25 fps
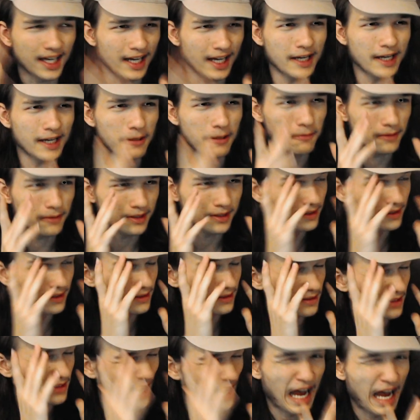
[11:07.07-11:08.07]
I would
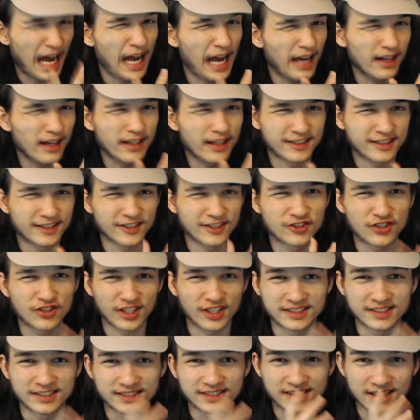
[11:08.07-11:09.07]
highly
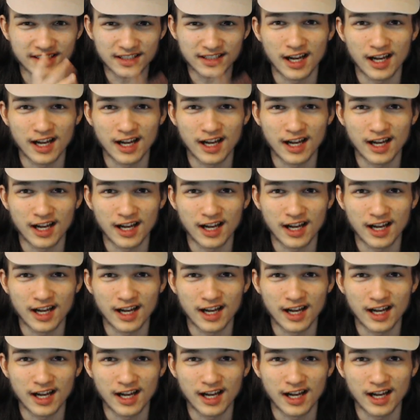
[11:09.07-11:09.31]
suggest not